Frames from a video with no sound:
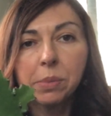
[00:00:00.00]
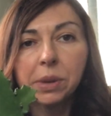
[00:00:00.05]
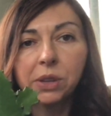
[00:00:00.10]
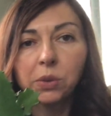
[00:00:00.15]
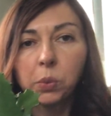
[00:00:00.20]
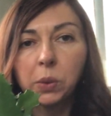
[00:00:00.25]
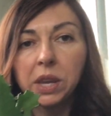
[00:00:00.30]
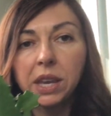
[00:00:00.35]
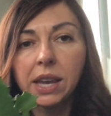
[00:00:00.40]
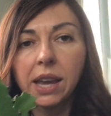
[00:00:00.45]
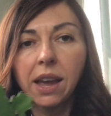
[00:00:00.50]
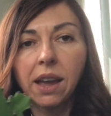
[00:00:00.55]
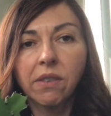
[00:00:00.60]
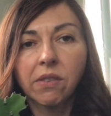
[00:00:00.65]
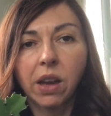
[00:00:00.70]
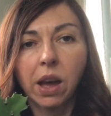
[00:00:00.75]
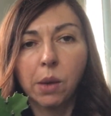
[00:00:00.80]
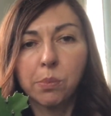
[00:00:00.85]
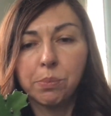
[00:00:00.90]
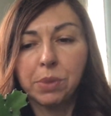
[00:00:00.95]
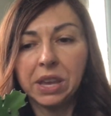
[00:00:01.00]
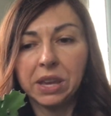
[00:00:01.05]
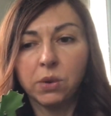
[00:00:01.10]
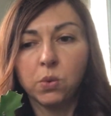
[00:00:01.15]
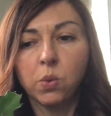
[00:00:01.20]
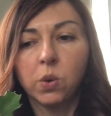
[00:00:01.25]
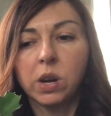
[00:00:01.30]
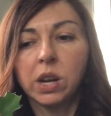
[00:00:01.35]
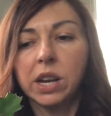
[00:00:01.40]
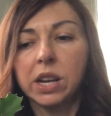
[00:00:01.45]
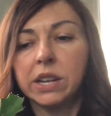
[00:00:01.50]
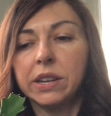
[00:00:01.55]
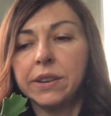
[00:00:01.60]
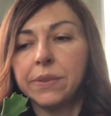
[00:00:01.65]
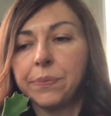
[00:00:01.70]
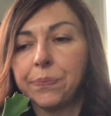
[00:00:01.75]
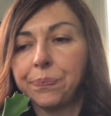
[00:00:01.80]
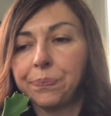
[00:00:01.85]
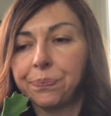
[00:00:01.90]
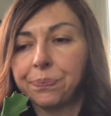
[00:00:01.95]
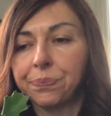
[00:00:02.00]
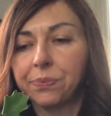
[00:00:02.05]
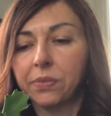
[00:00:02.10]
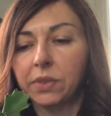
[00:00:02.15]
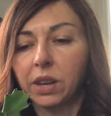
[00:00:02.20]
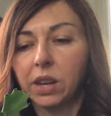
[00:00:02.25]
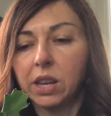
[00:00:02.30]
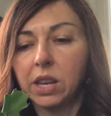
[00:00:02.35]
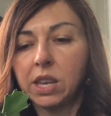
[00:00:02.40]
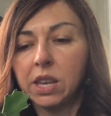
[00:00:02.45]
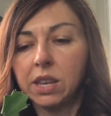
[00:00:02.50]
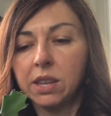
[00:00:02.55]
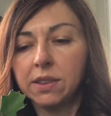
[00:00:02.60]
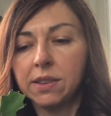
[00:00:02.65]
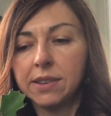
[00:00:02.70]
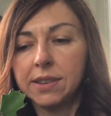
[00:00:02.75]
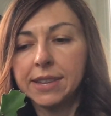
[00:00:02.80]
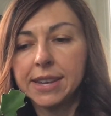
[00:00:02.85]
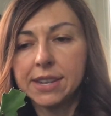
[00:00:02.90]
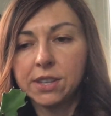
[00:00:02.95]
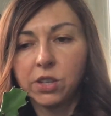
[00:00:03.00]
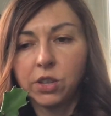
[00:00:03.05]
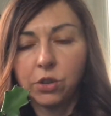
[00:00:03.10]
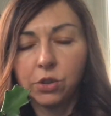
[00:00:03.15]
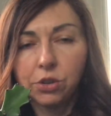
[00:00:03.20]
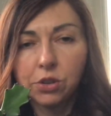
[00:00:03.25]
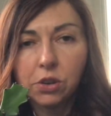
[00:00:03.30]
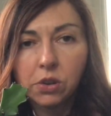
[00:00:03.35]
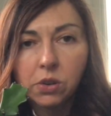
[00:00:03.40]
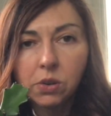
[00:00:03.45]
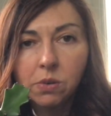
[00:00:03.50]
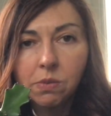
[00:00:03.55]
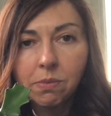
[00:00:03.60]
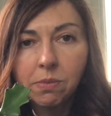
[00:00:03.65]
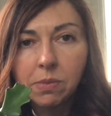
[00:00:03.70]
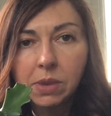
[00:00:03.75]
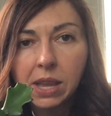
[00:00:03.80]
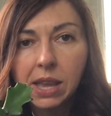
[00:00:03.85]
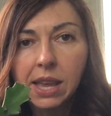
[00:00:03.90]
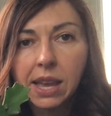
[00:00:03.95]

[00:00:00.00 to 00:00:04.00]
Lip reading: but we have a big one in the desert dome.